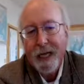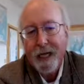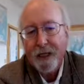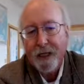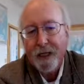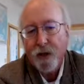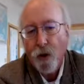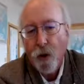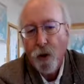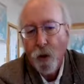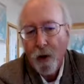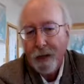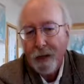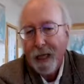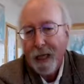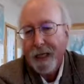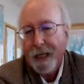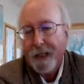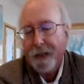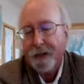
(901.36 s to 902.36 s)
get
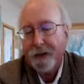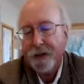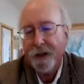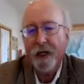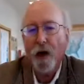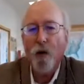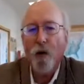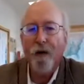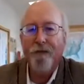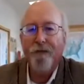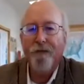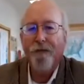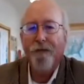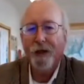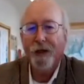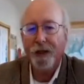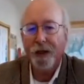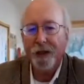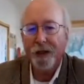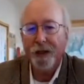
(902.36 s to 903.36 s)
correlation
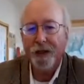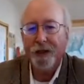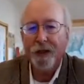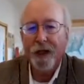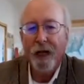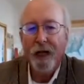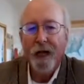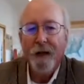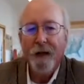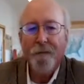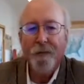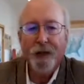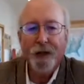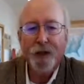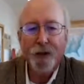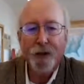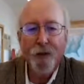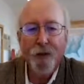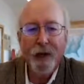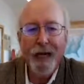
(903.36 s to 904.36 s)
coefficients
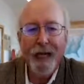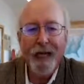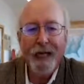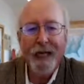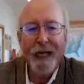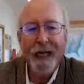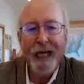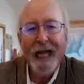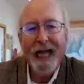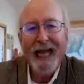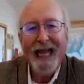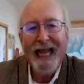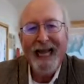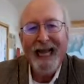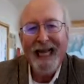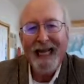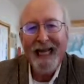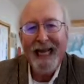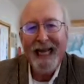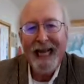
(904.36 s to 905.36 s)
between
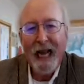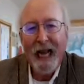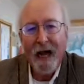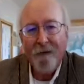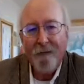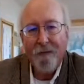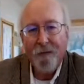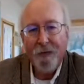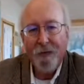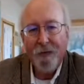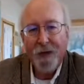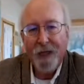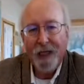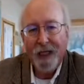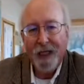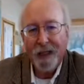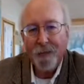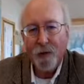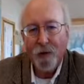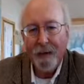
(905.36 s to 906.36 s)
any of
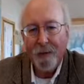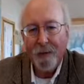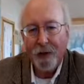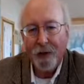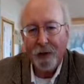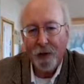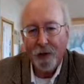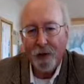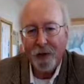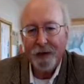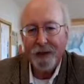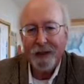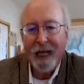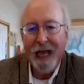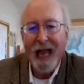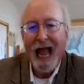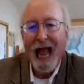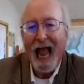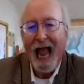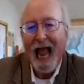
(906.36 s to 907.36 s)
these
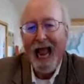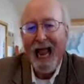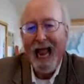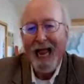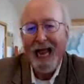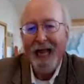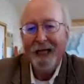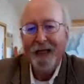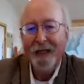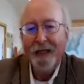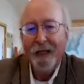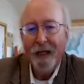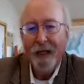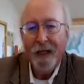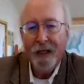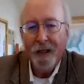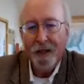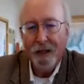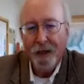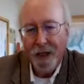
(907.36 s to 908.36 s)
parameters and
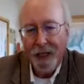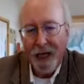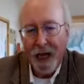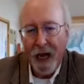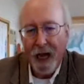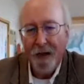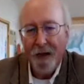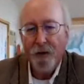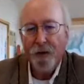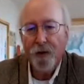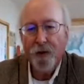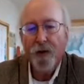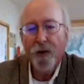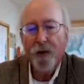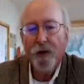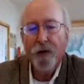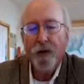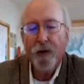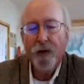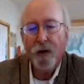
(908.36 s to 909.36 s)
the other
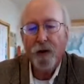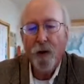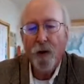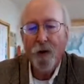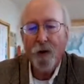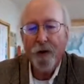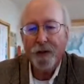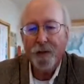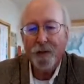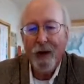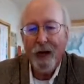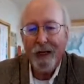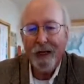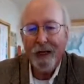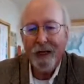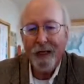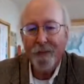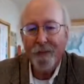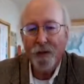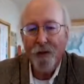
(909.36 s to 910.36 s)

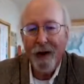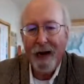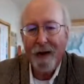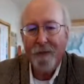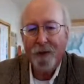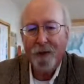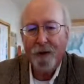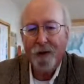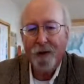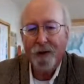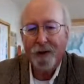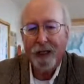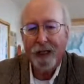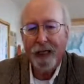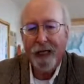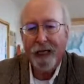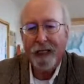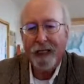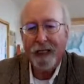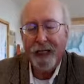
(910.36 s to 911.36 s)
corresponding parameters
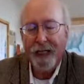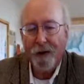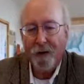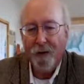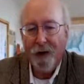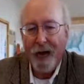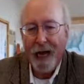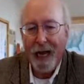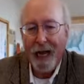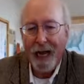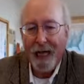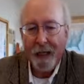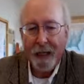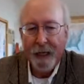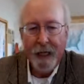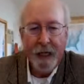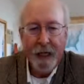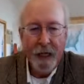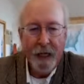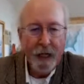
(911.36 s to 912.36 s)
in the array.
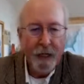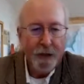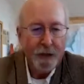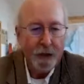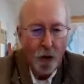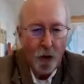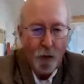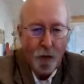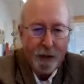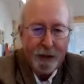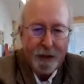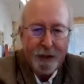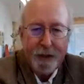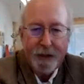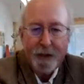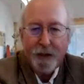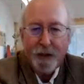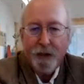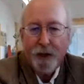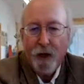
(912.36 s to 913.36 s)
So what
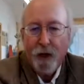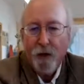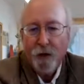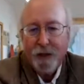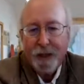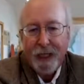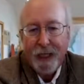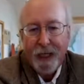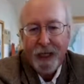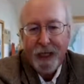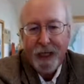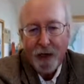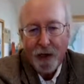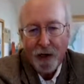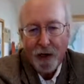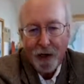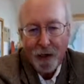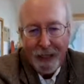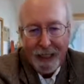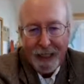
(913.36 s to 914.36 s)
this shows
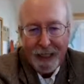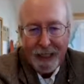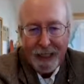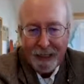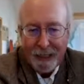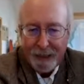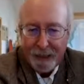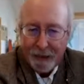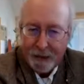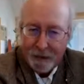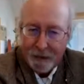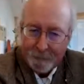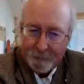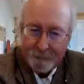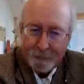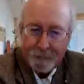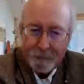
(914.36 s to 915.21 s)
here is